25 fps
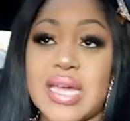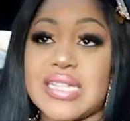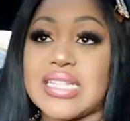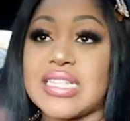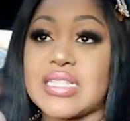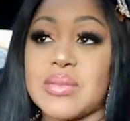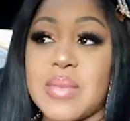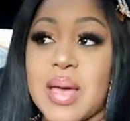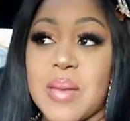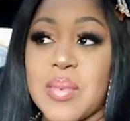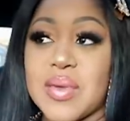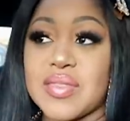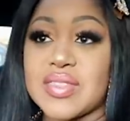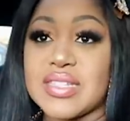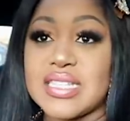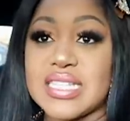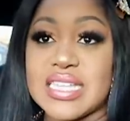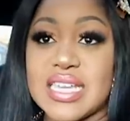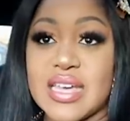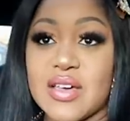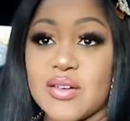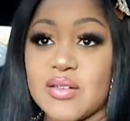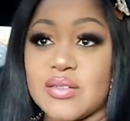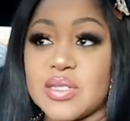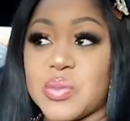it doesn't matter about the
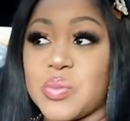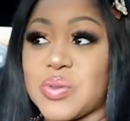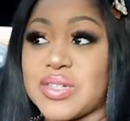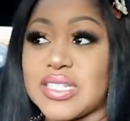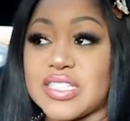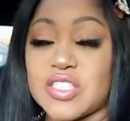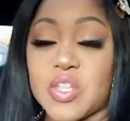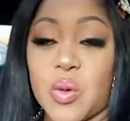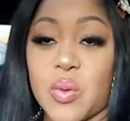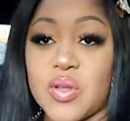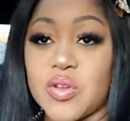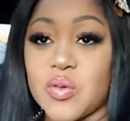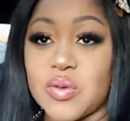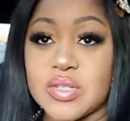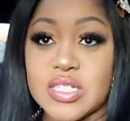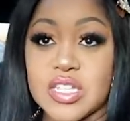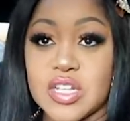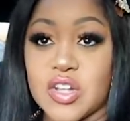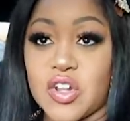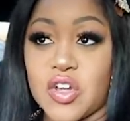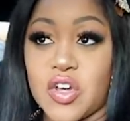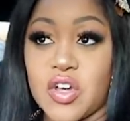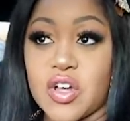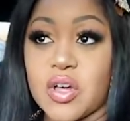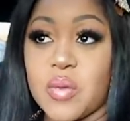details because don't want no one to
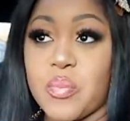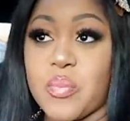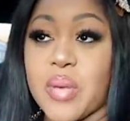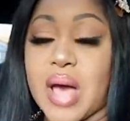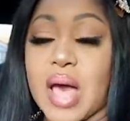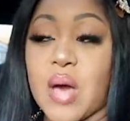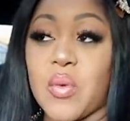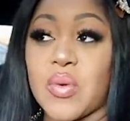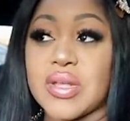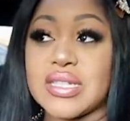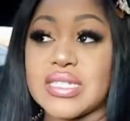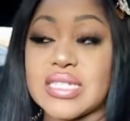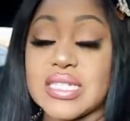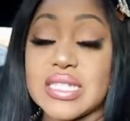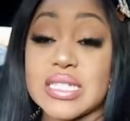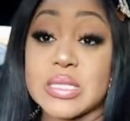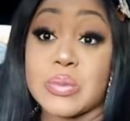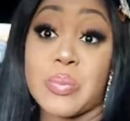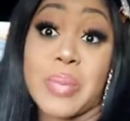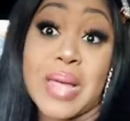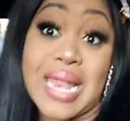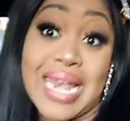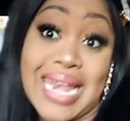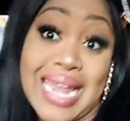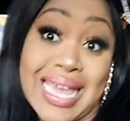clock, but I went to this
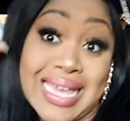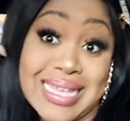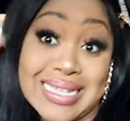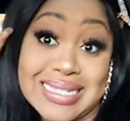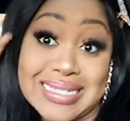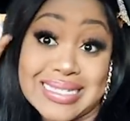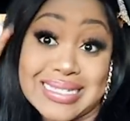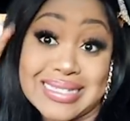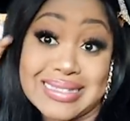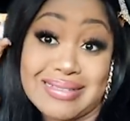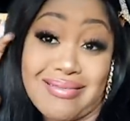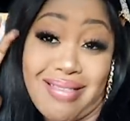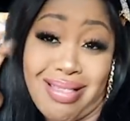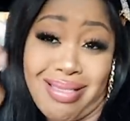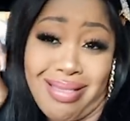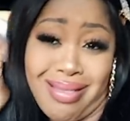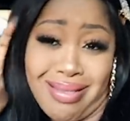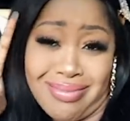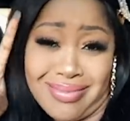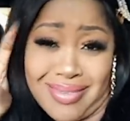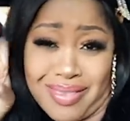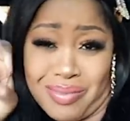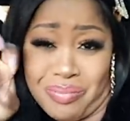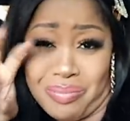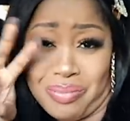place.
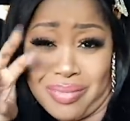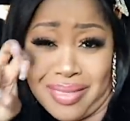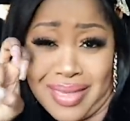Really